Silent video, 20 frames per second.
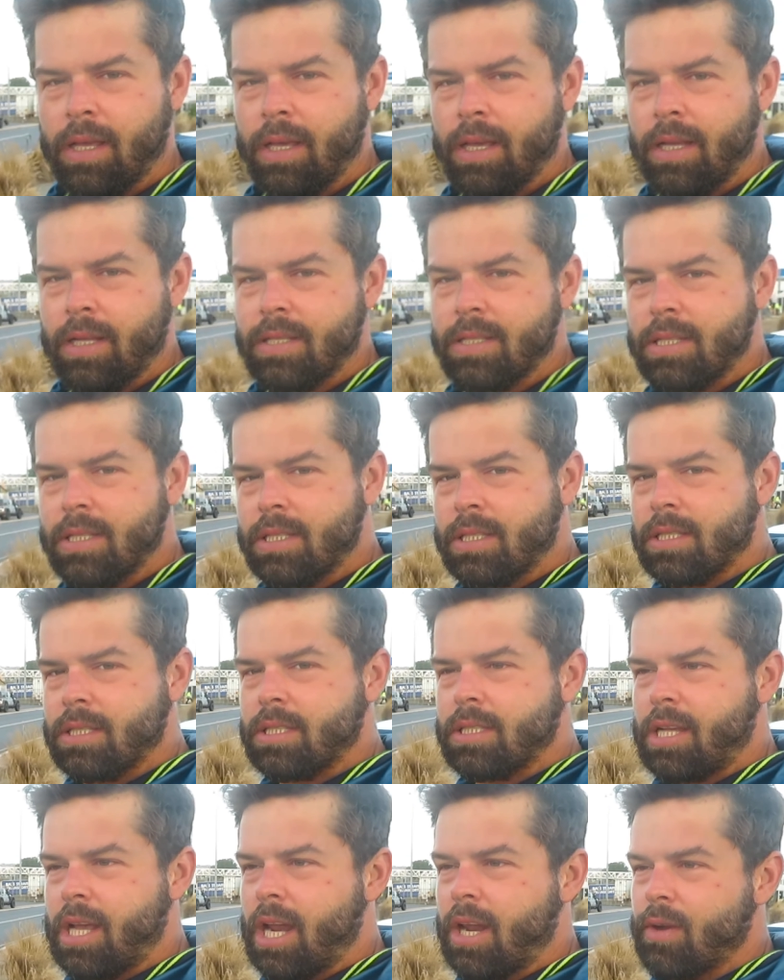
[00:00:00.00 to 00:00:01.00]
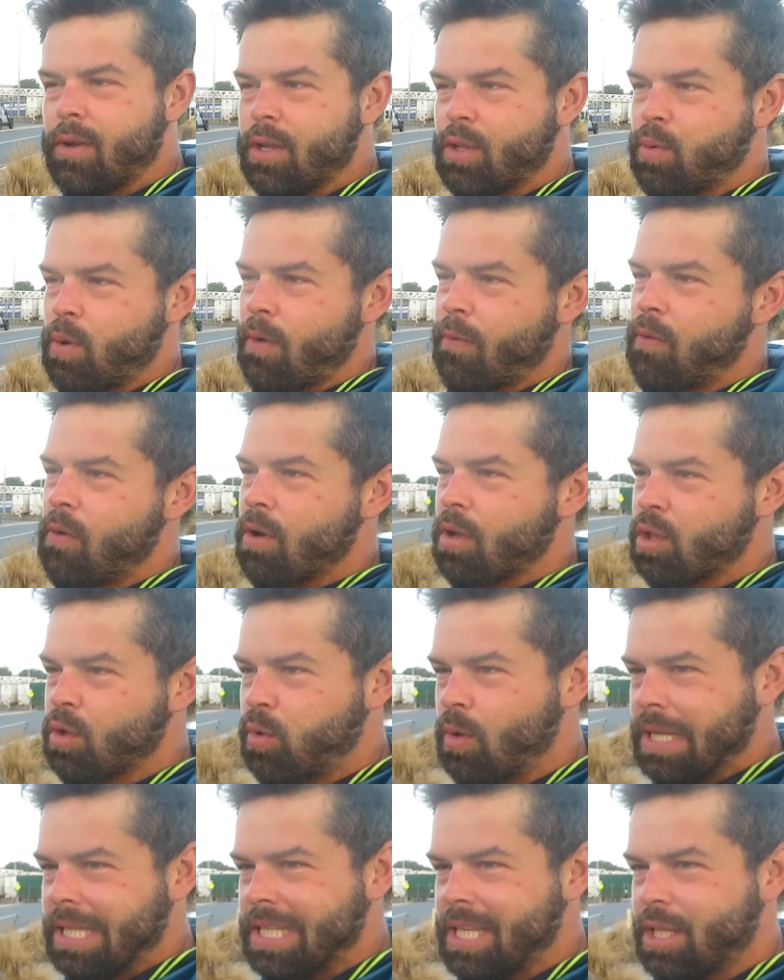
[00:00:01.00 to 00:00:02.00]
It's January 24th,
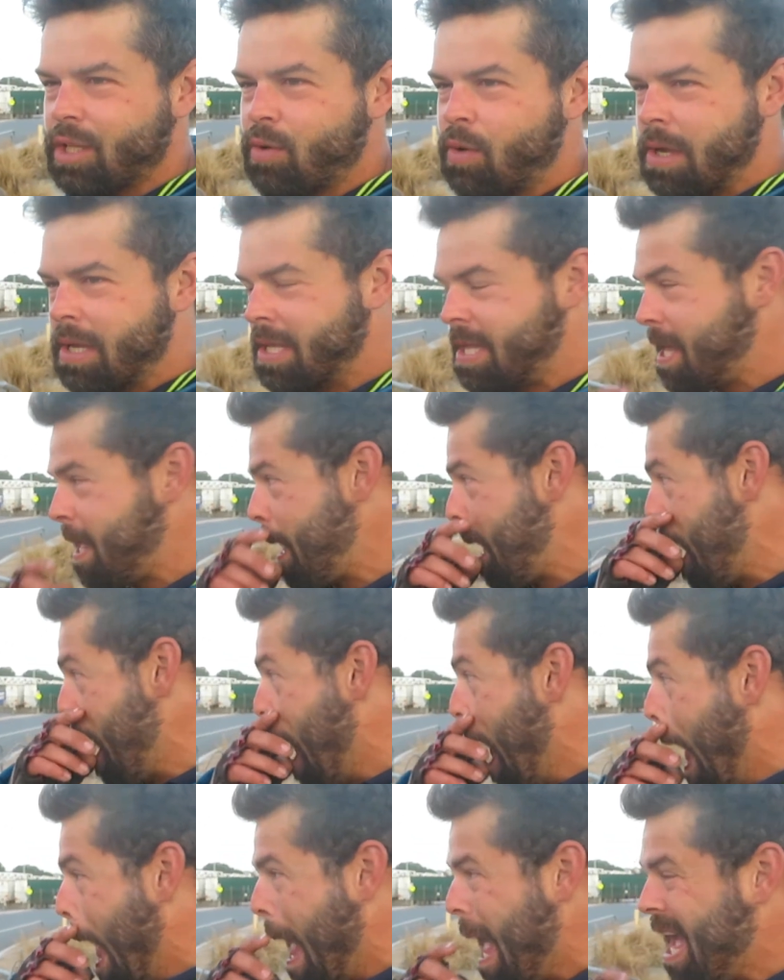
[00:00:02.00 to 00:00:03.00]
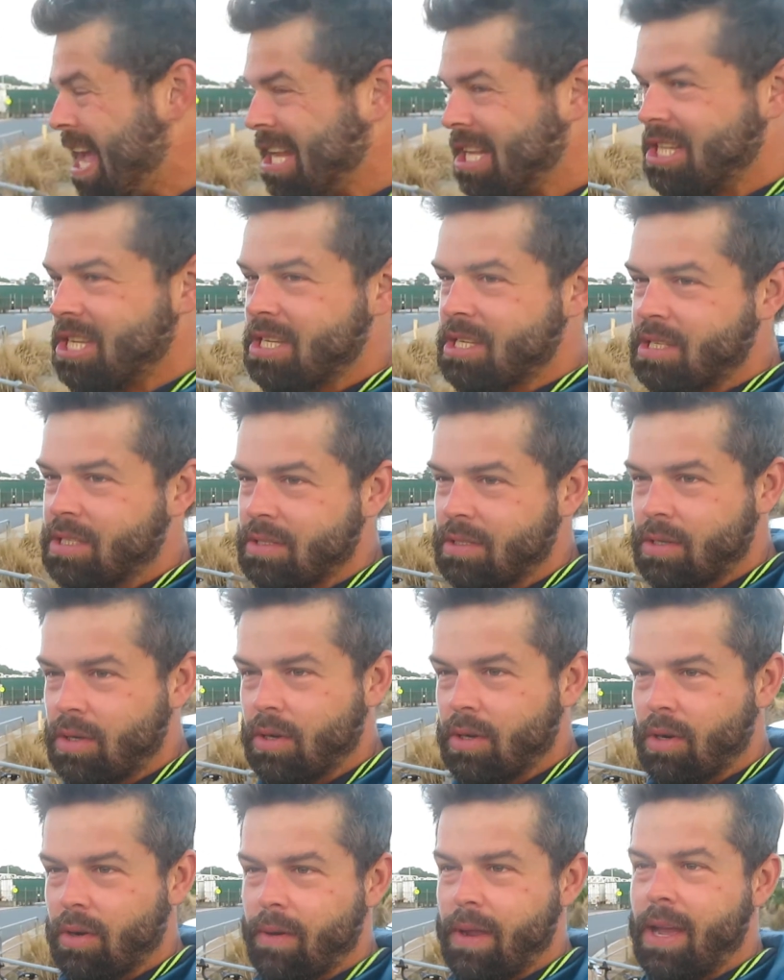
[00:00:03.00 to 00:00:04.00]
2020. Just
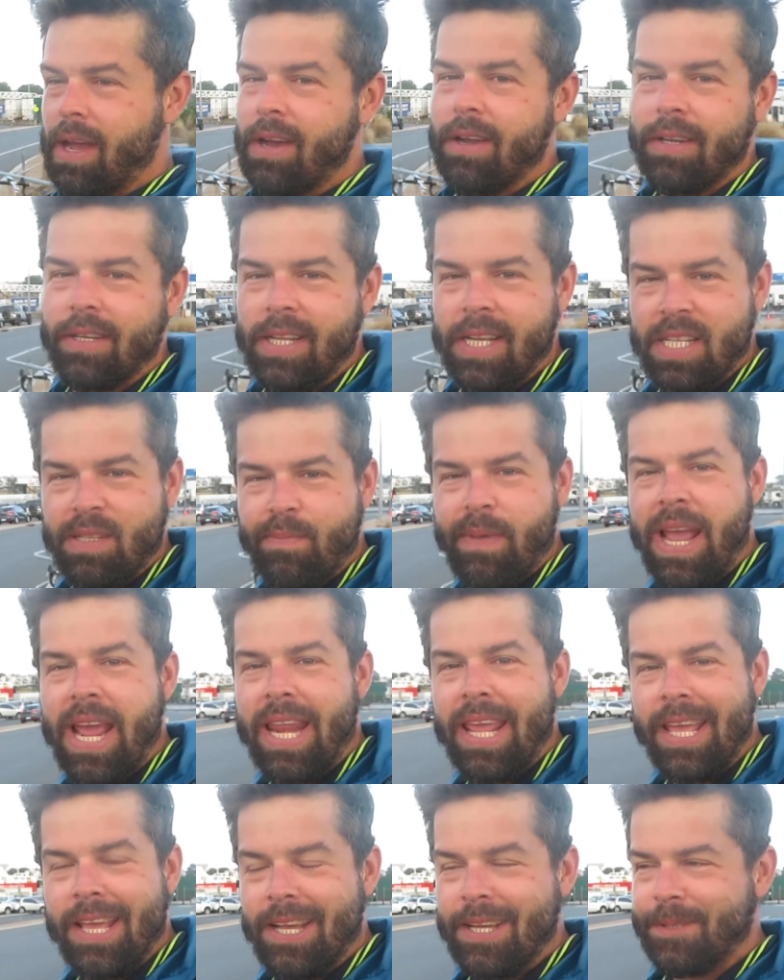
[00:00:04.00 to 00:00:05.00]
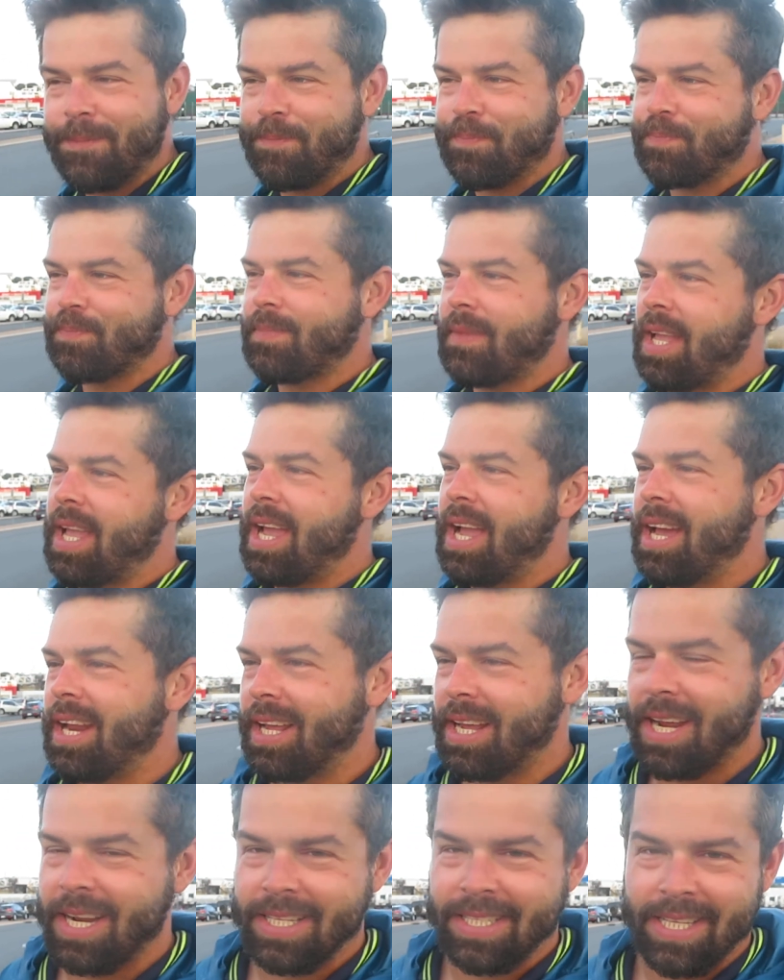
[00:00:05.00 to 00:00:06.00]
toured around Tasmania and
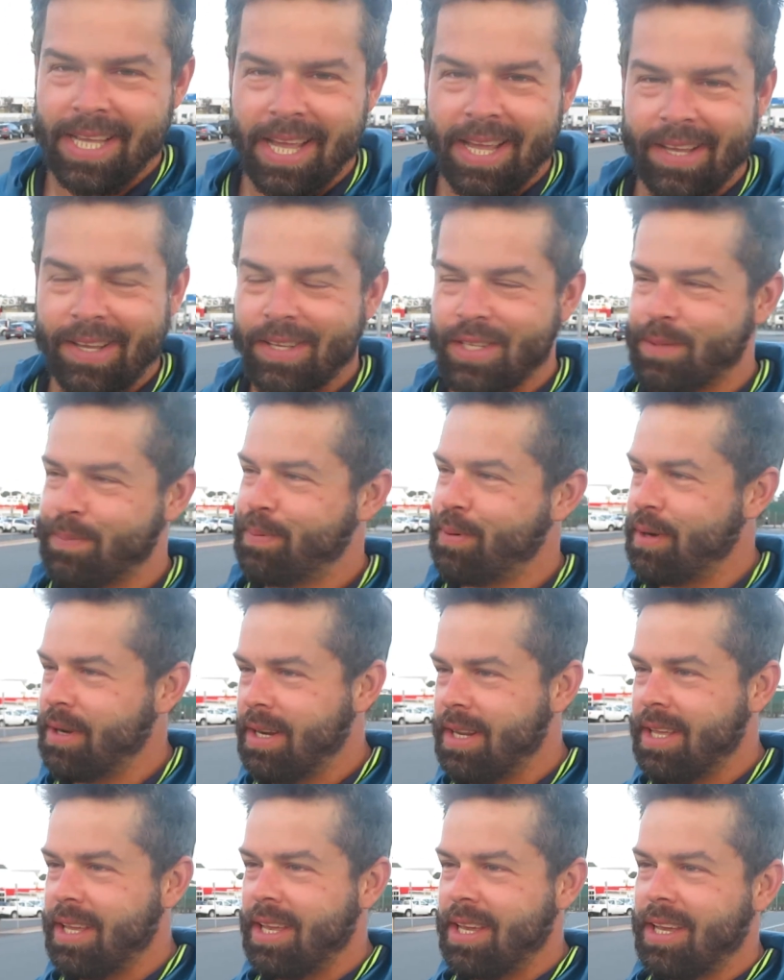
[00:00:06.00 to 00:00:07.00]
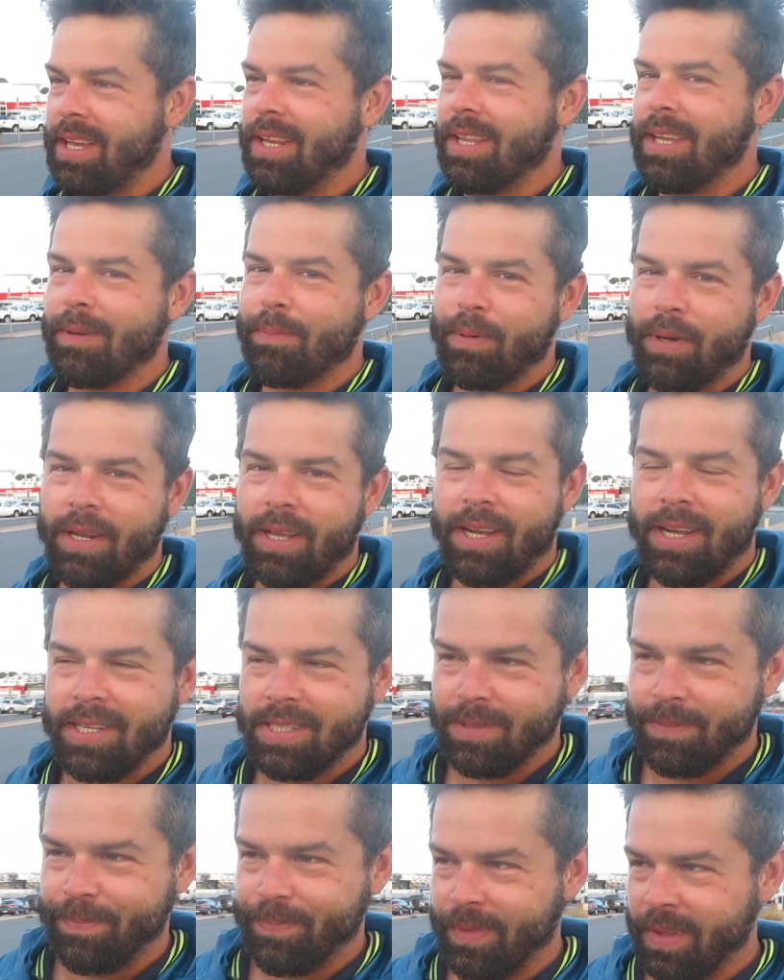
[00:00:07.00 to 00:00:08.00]
I gotta say, it's pretty good, pretty
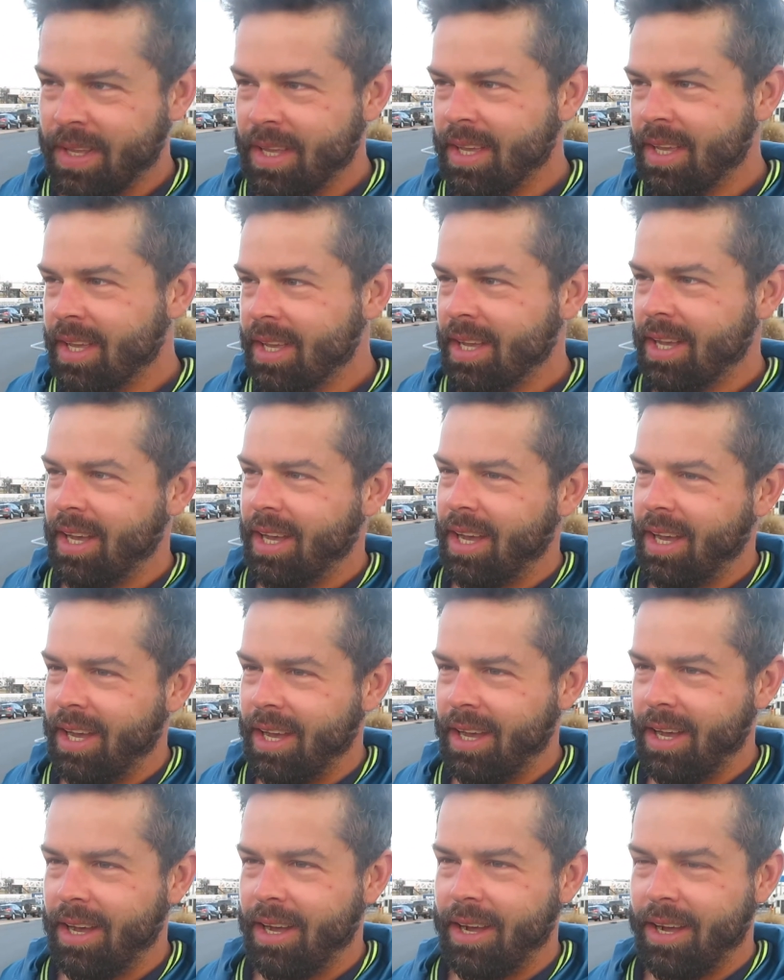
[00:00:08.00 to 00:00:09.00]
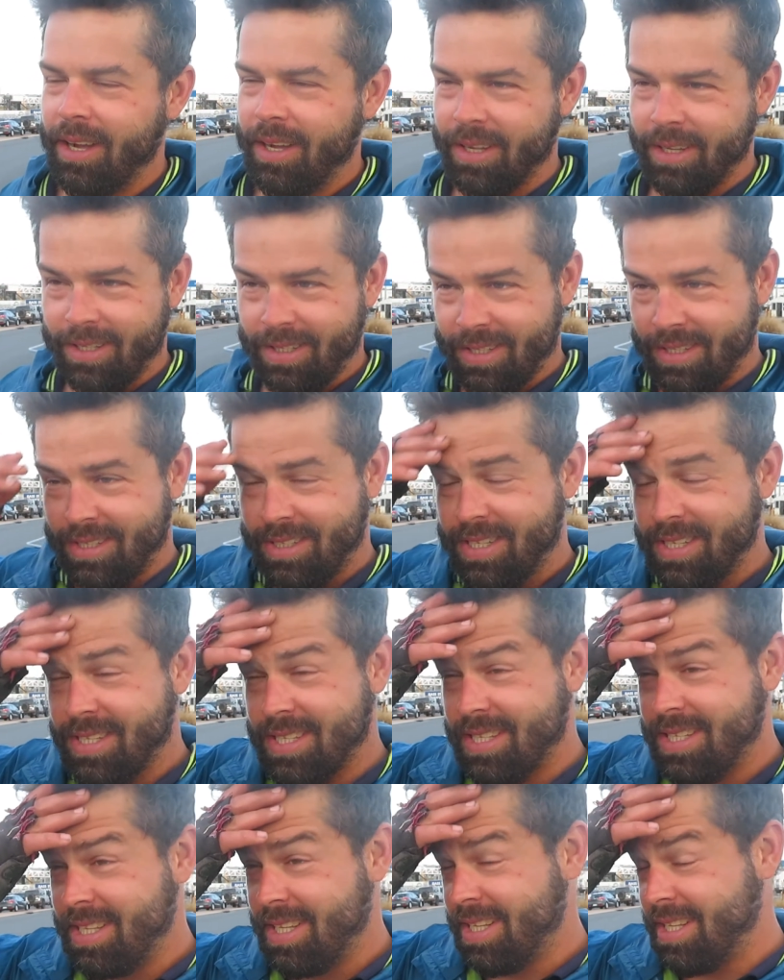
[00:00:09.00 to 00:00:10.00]
awesome. Uh,
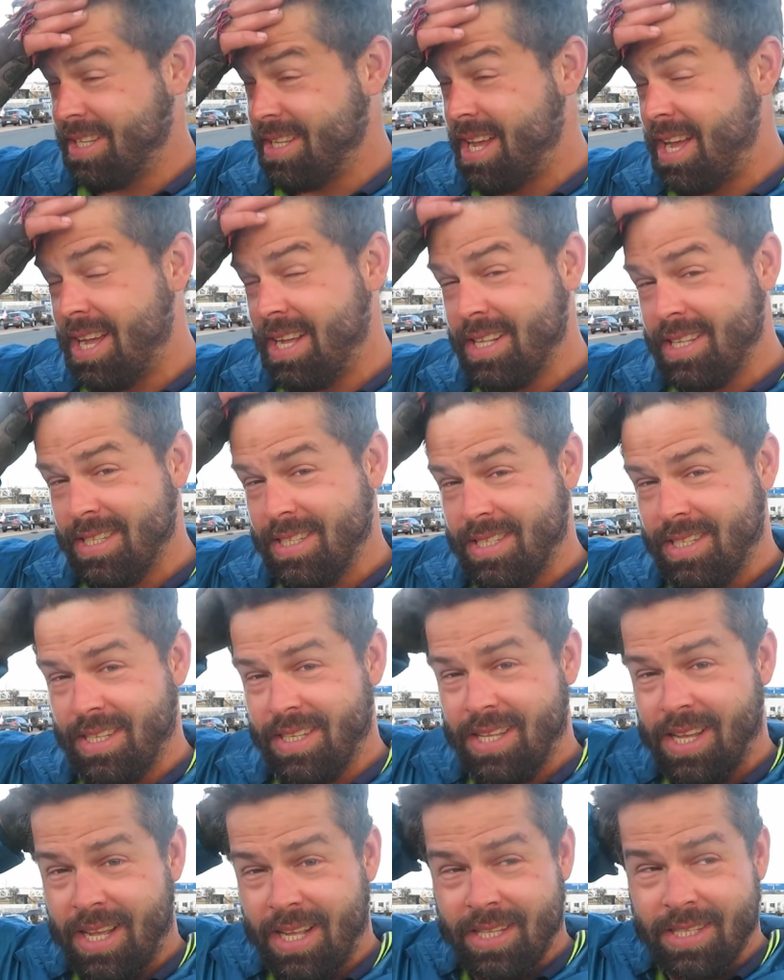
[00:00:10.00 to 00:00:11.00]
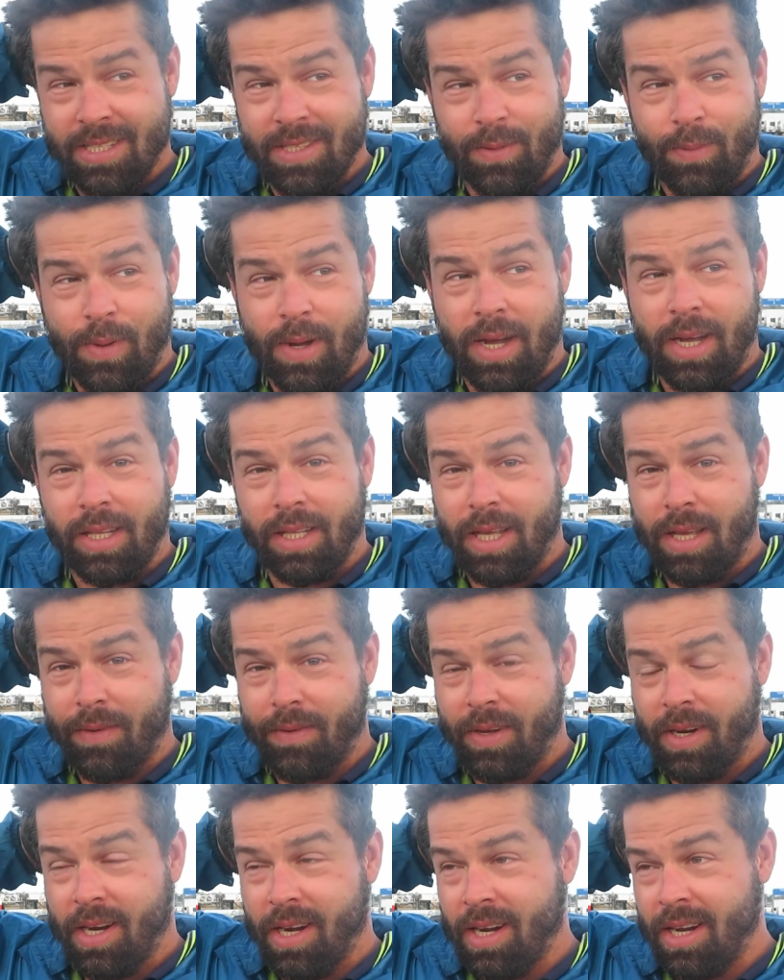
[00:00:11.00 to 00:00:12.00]
just tons and tons of wildlife
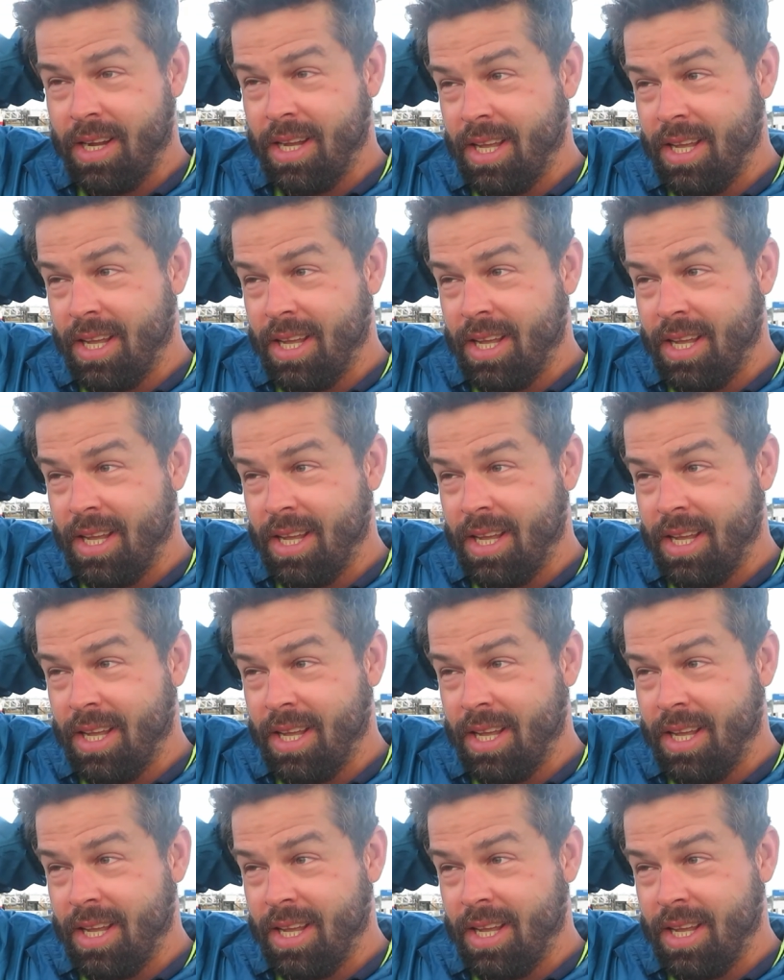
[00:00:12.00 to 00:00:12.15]
here.